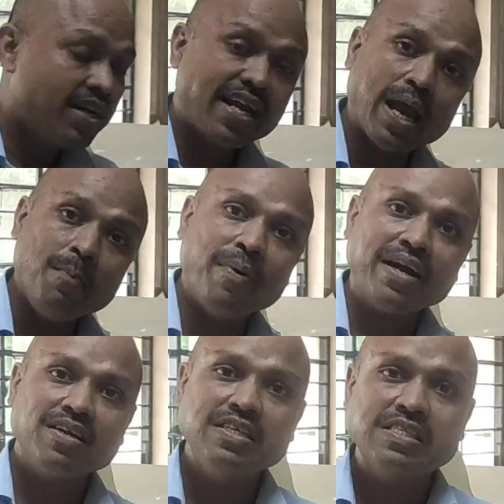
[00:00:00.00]
time
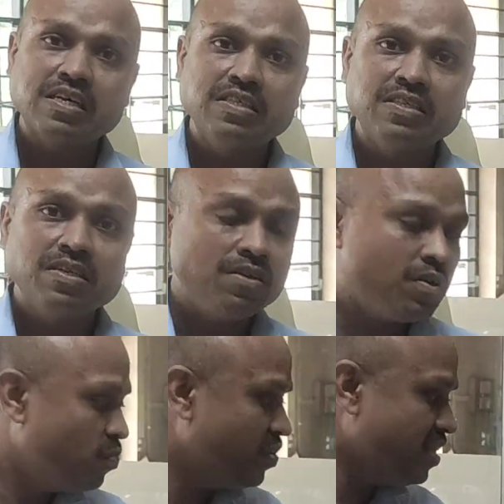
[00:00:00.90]
pattern is concerned,
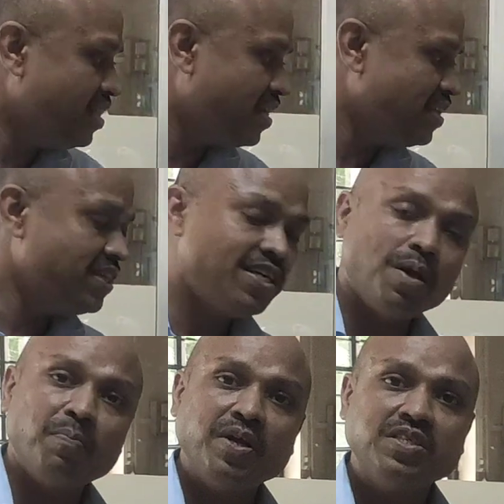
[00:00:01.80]
with increase in
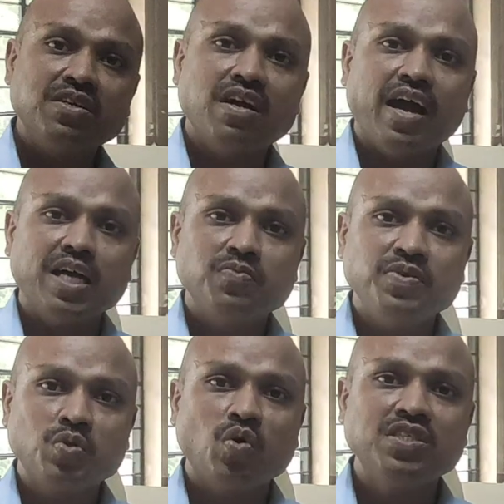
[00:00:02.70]
temperature as
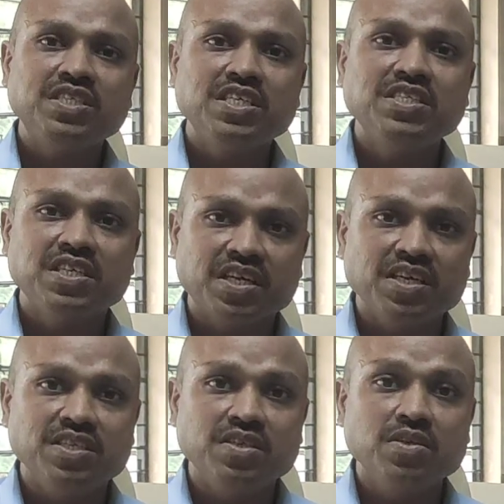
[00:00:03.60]
viscosity is
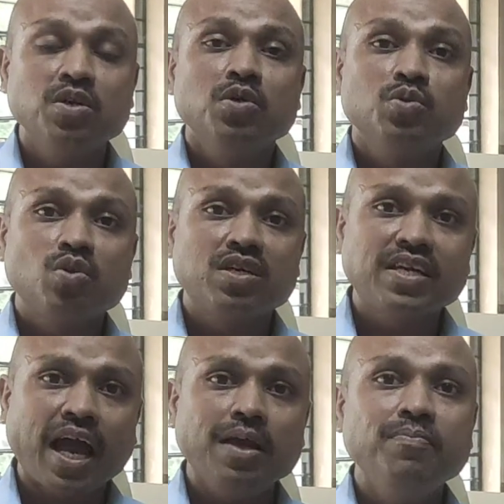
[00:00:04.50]
decreasing, so
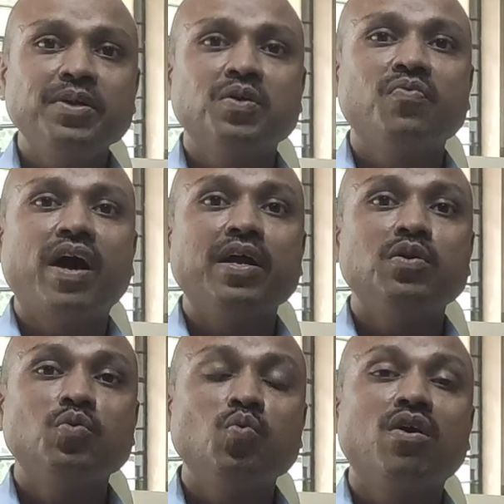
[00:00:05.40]
time
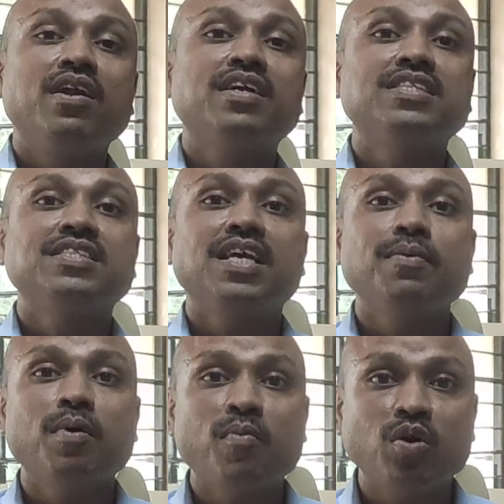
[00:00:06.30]
required to collect
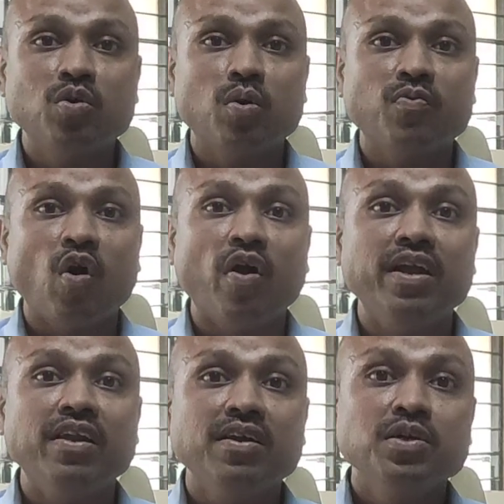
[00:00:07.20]
same amount of
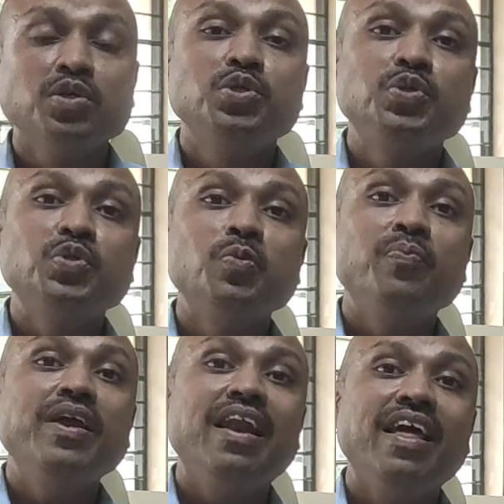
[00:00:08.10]
oil
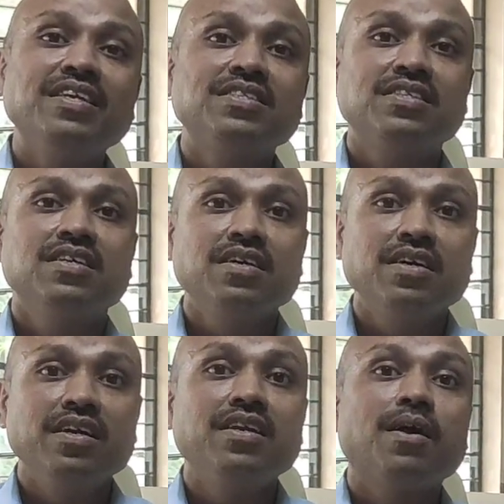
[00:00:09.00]
should be
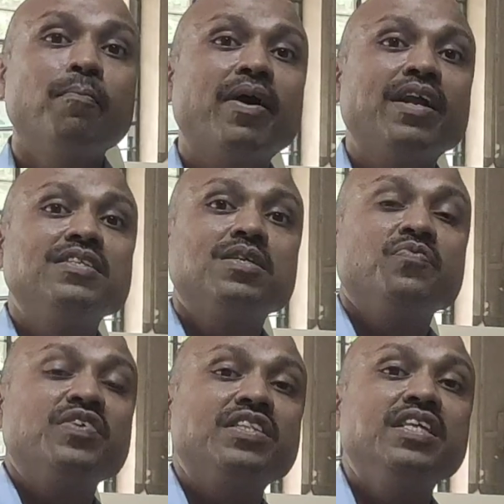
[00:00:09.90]
less in
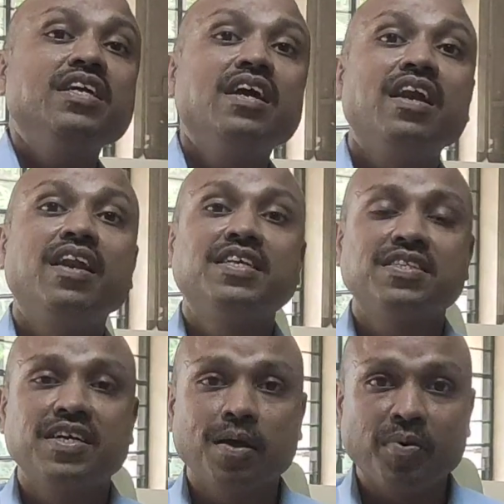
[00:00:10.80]
comparison with the
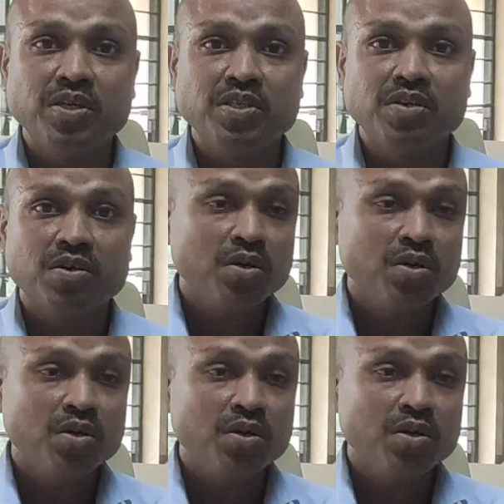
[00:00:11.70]
lesser temperature.